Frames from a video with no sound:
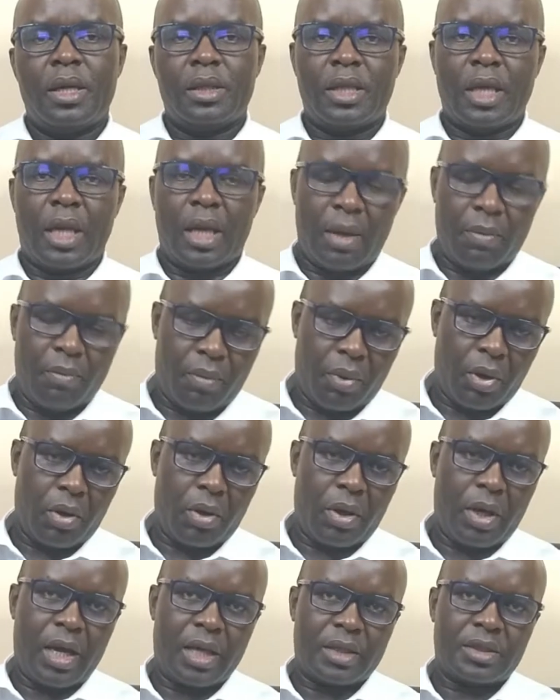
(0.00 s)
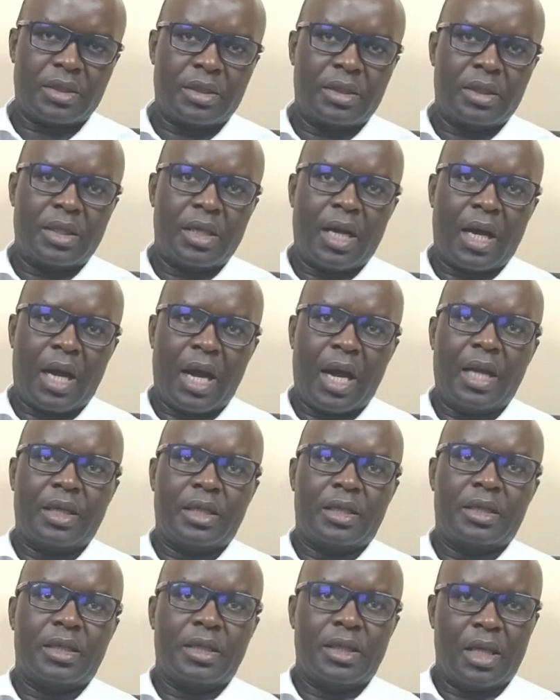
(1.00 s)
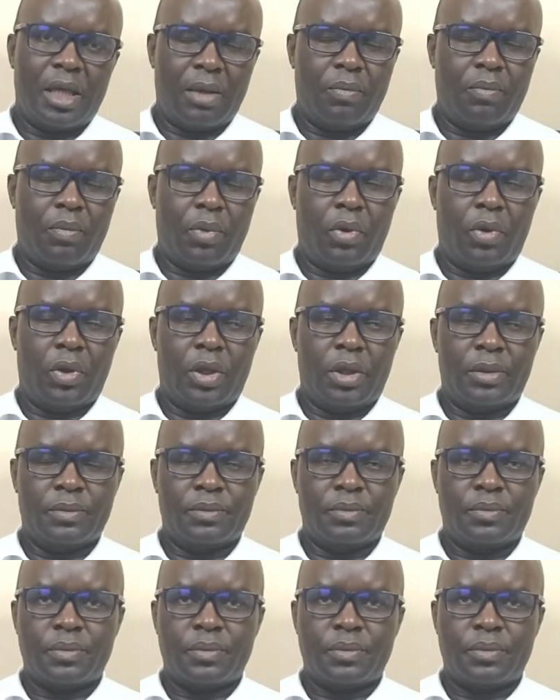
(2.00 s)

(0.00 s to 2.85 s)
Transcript: the employers and the employee.